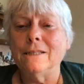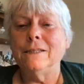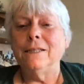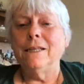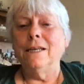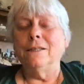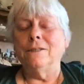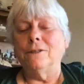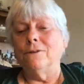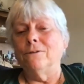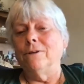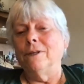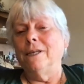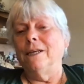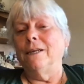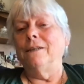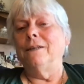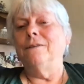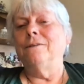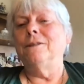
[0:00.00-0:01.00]
yes, go
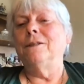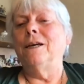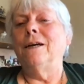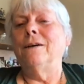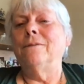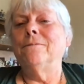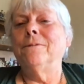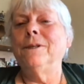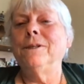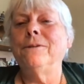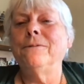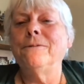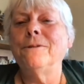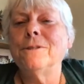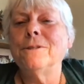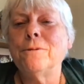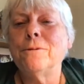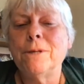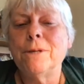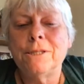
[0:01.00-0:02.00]
ahead and uh, read the
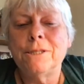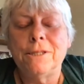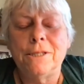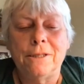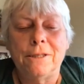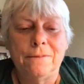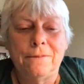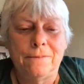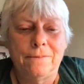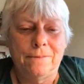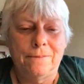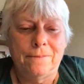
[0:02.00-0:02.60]
first question.